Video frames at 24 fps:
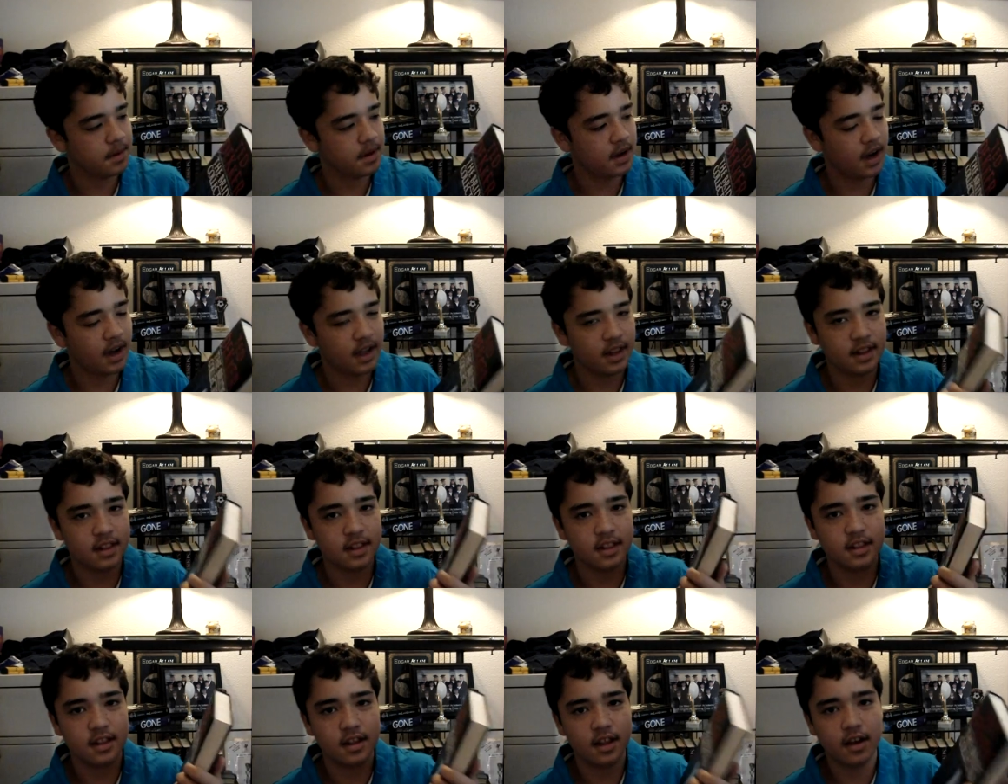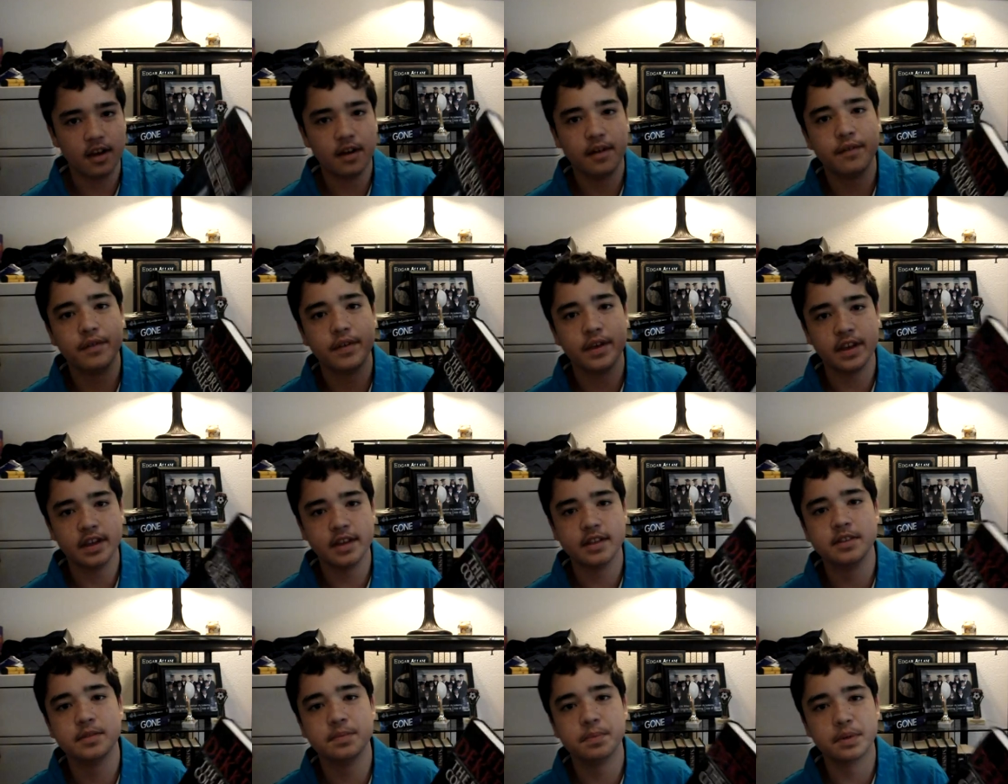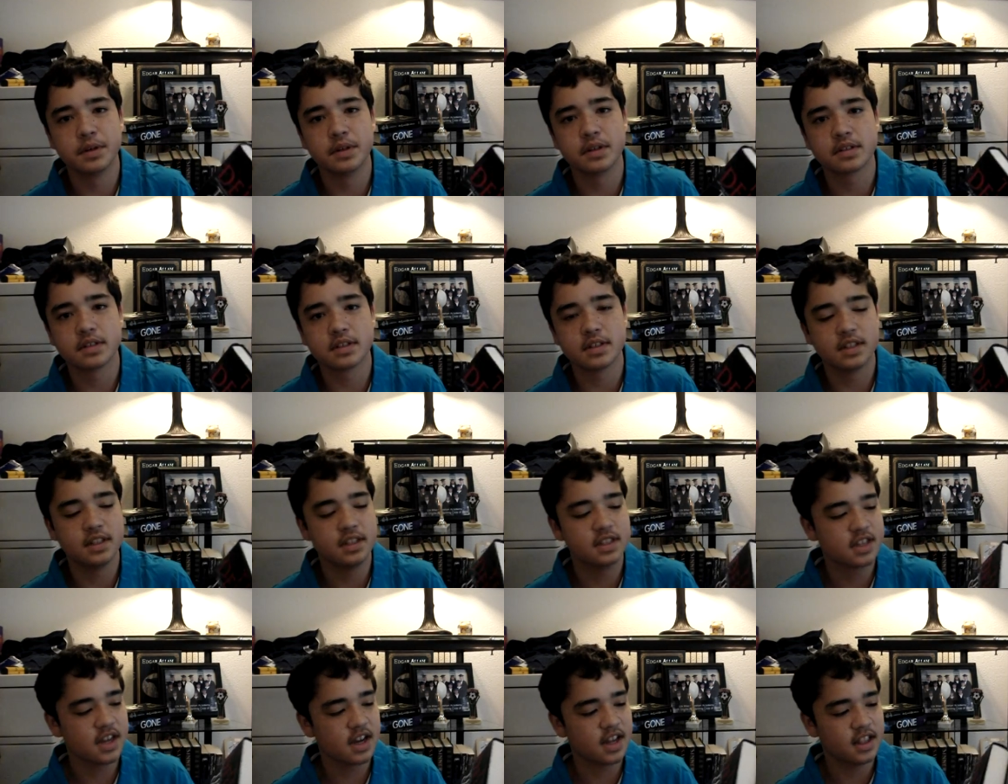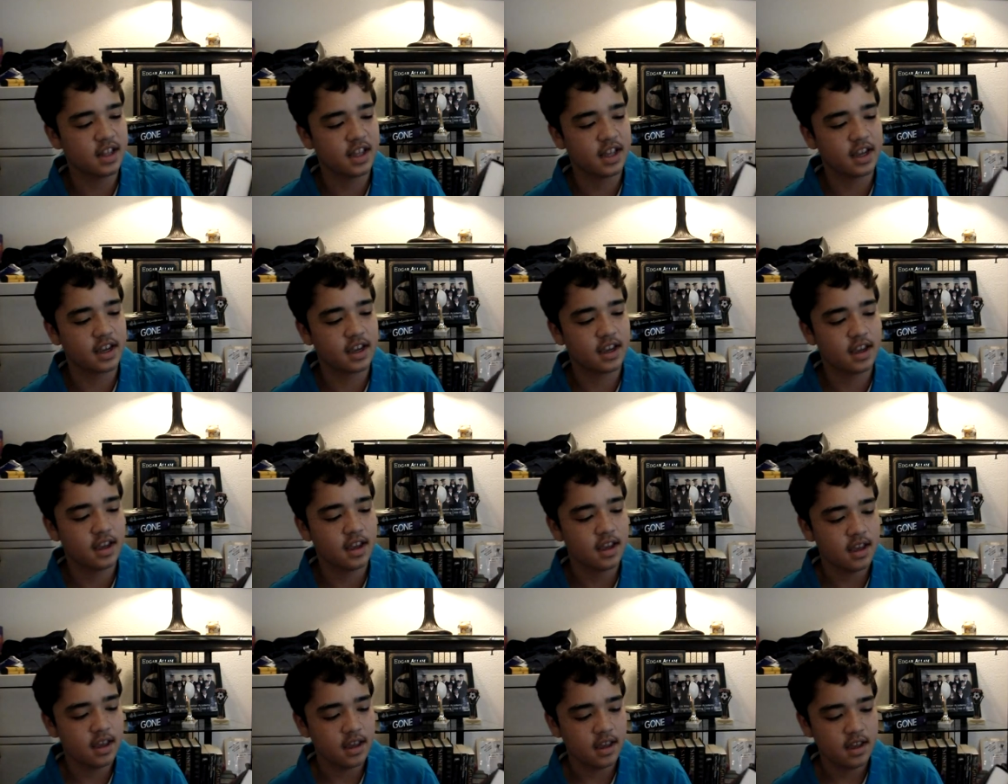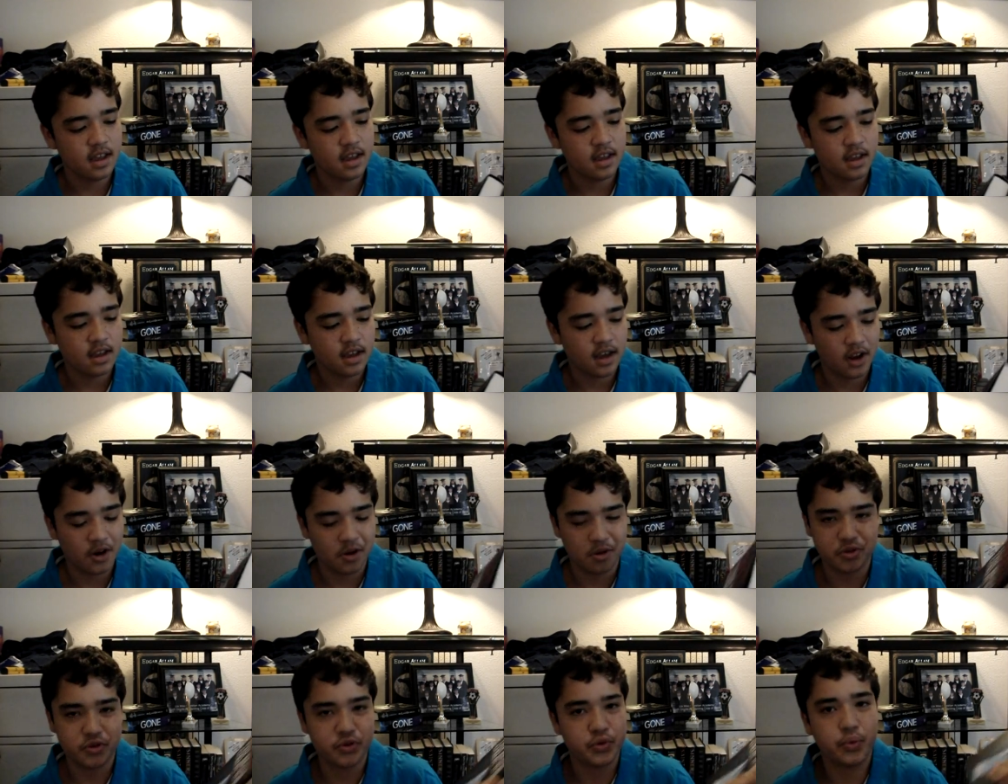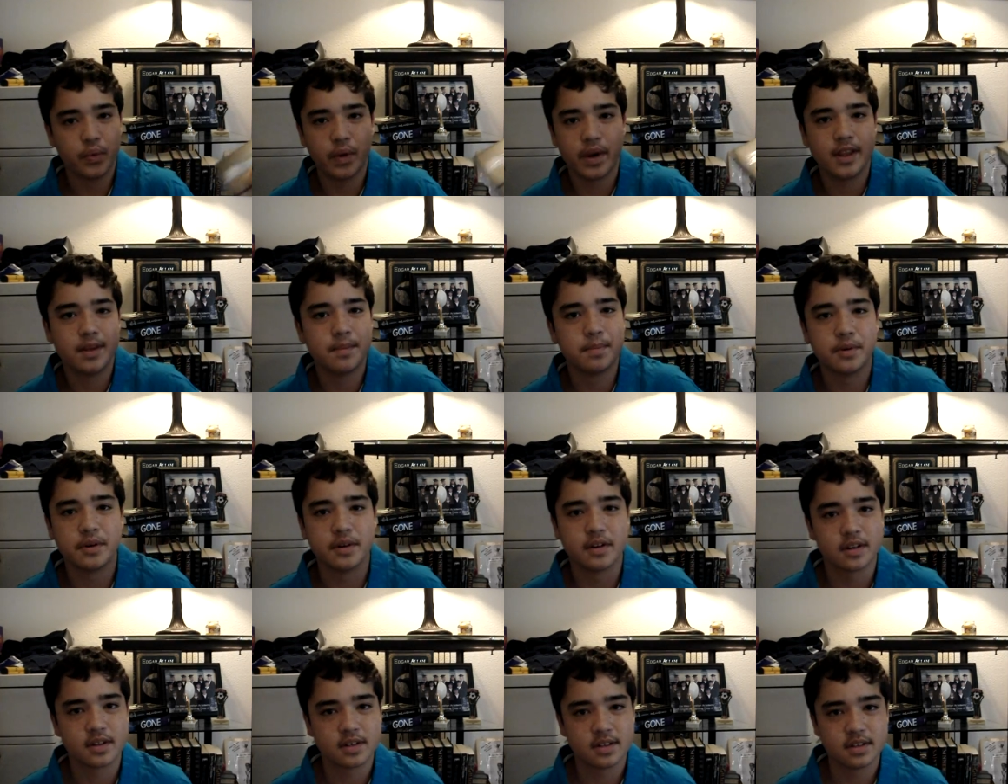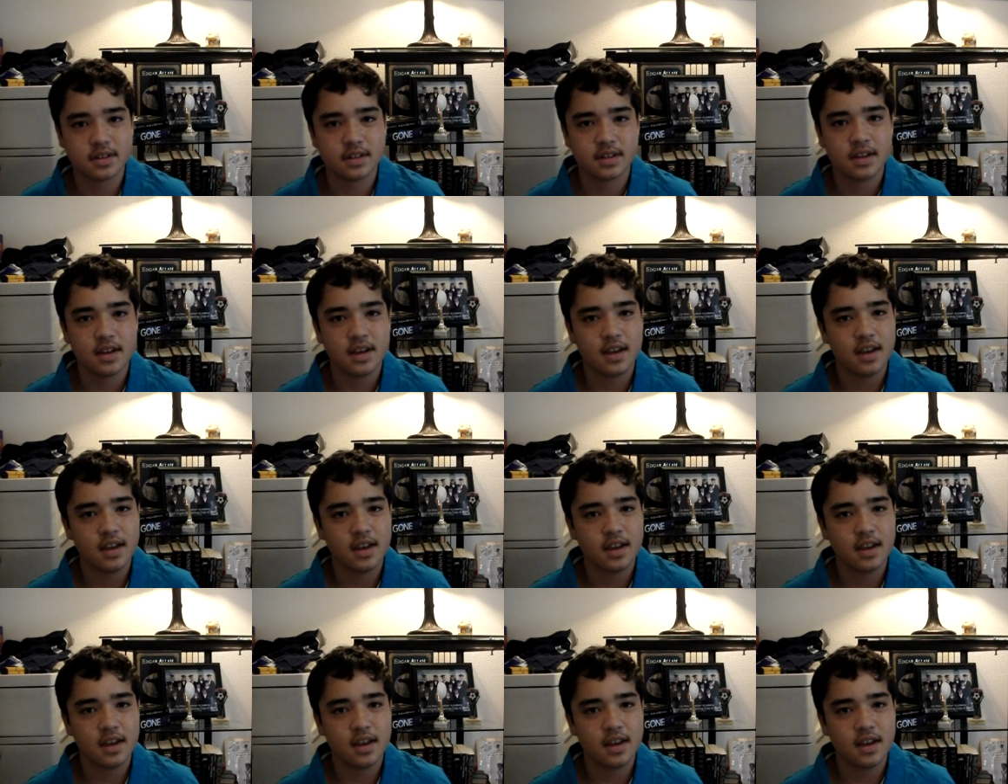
I love his books, and he's got, like, I don't know, 20 books.